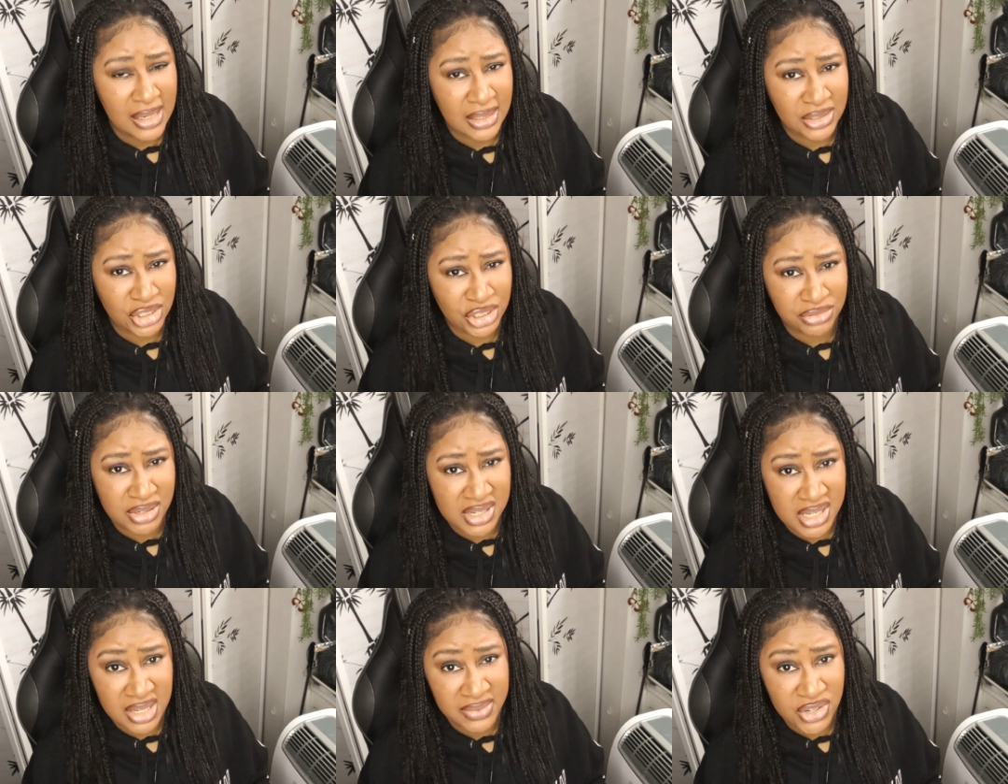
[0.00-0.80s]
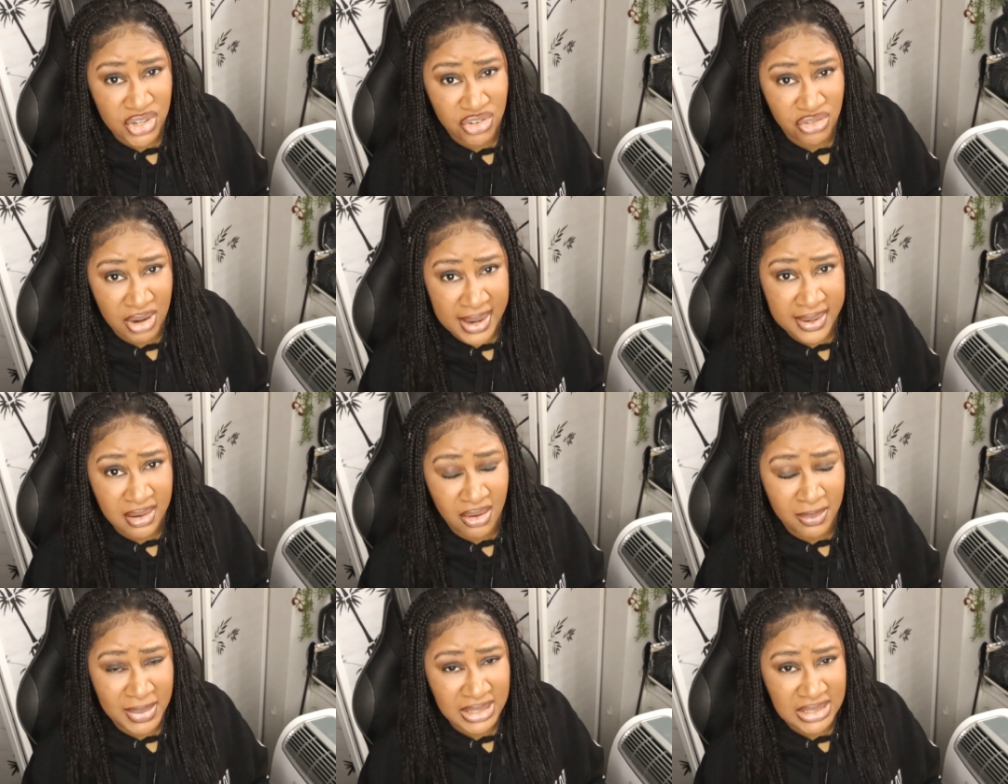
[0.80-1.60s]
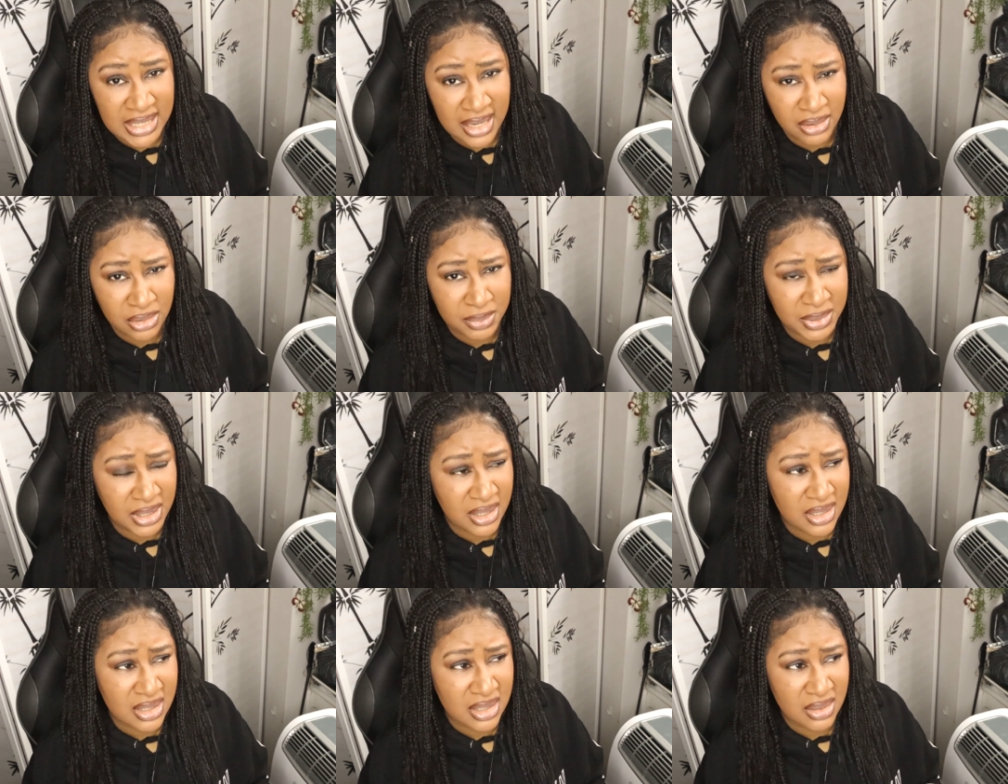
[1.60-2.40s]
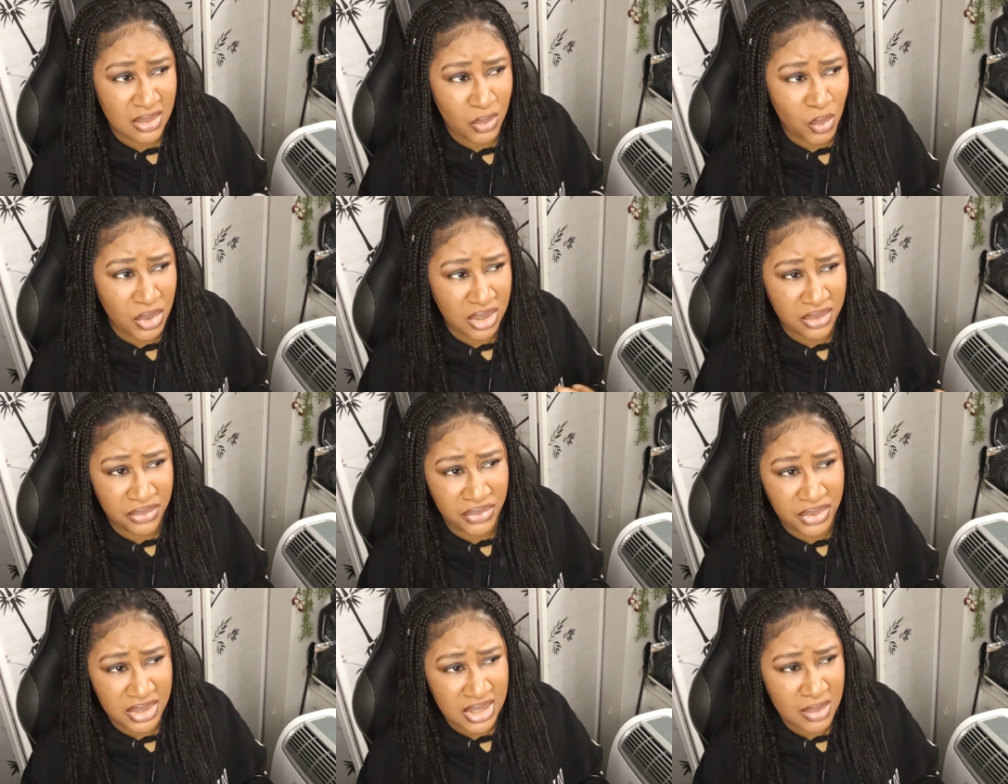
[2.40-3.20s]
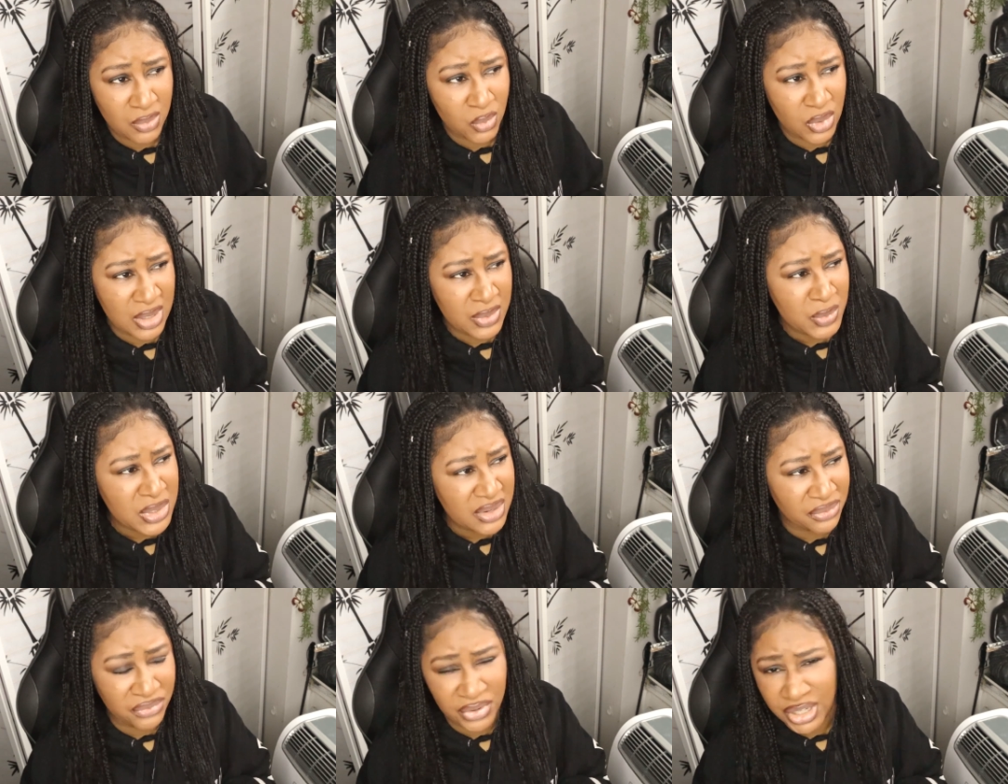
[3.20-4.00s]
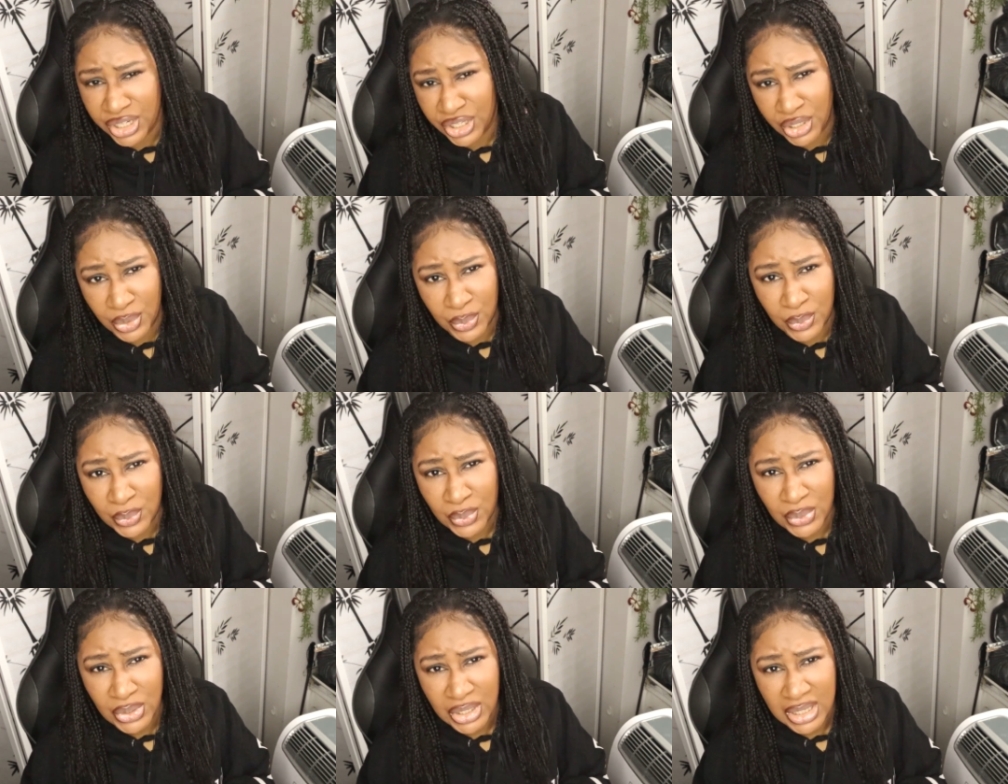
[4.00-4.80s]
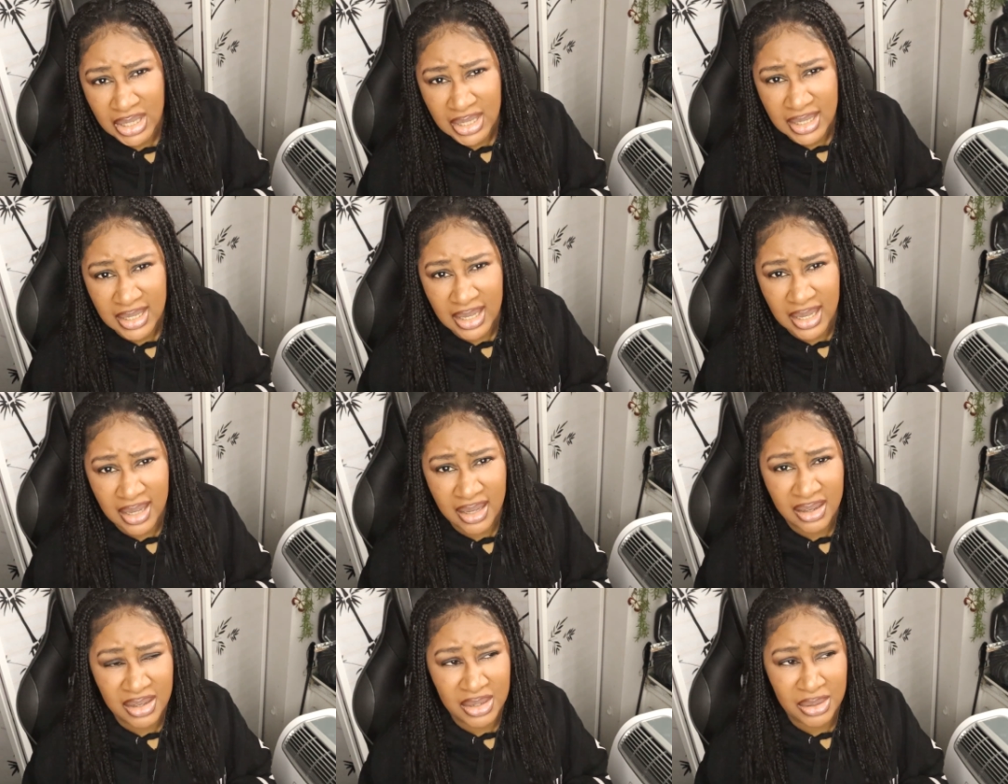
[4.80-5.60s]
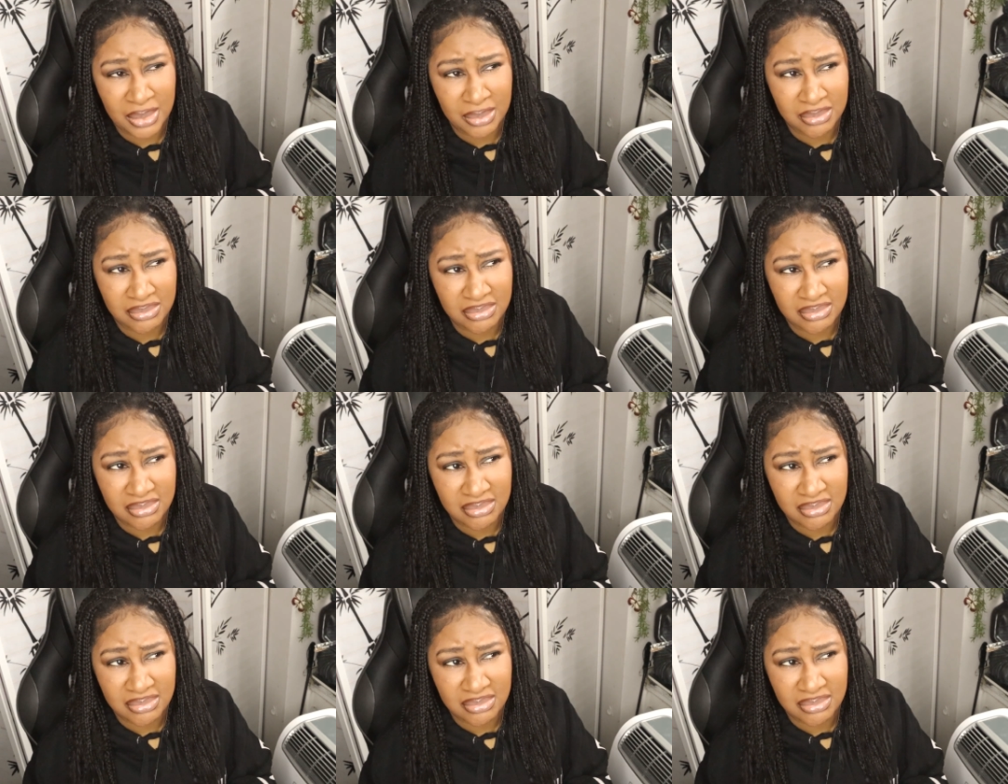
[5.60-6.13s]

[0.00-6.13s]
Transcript: i just received a strike on my channel because one of the some it was a video um